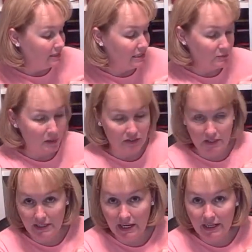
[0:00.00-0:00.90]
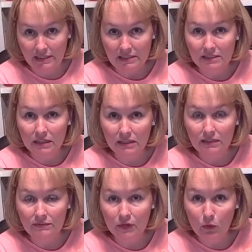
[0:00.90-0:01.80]
takes place on the island
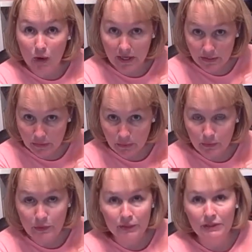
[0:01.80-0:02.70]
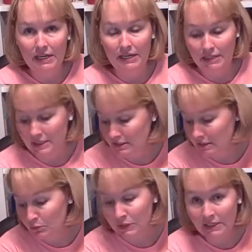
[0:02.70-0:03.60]
of Oahu, and it's
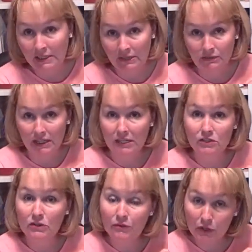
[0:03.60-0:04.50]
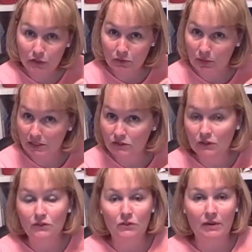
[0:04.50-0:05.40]
completely unrelated to the first one, so
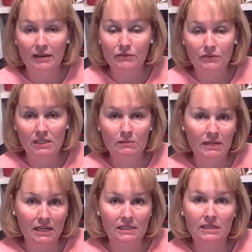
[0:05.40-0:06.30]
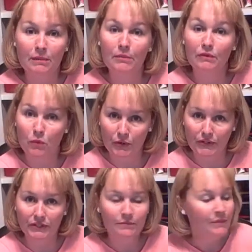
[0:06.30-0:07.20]
you don't have to read in any type of
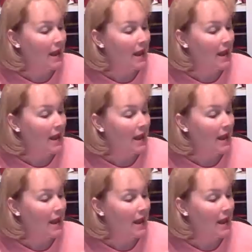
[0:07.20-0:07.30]
order.